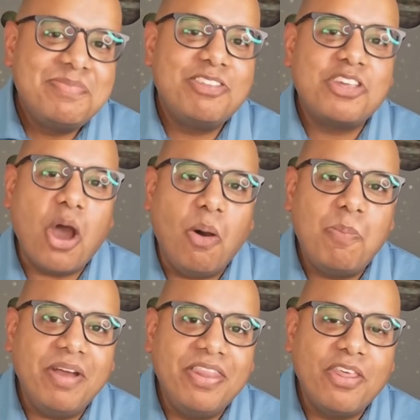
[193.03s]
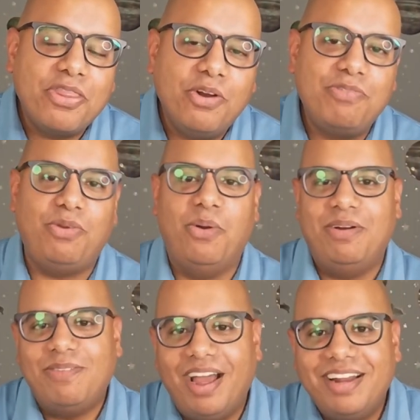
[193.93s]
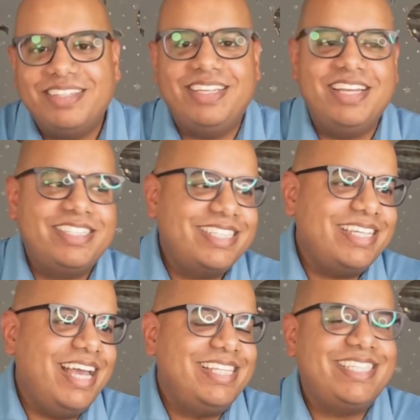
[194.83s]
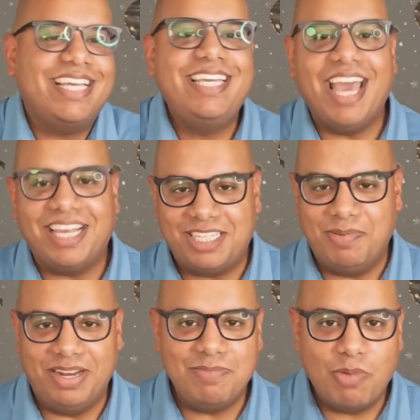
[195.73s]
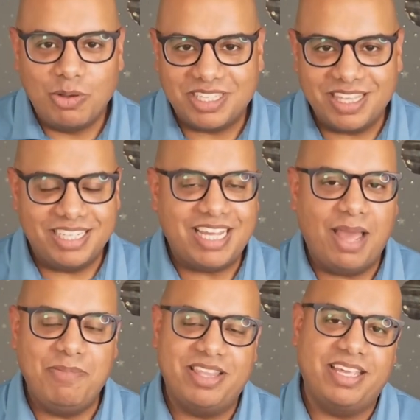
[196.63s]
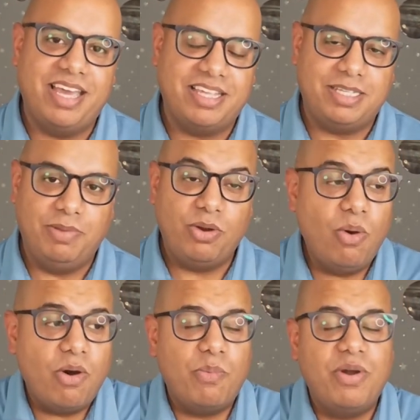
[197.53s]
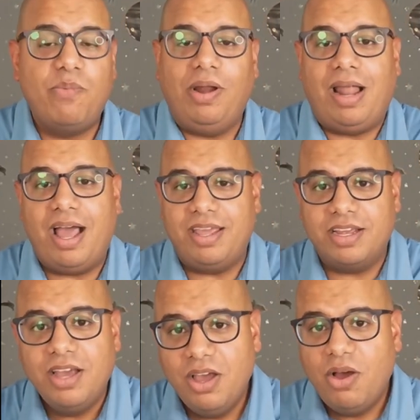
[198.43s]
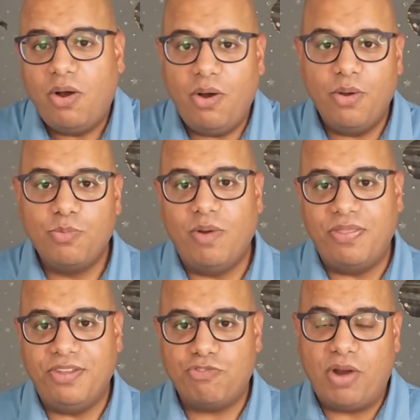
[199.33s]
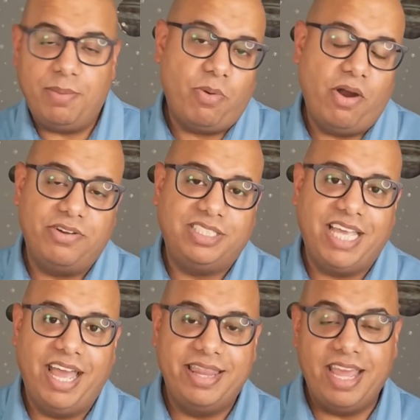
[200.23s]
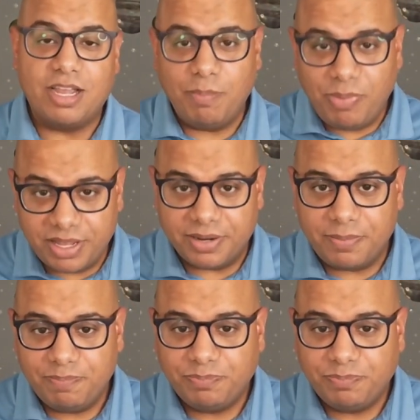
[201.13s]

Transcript: scope in the 3rd floor, right? It's a guesstimate. Most of the time it's a guesstimate. Or we're relying on what the trade partner said they completed,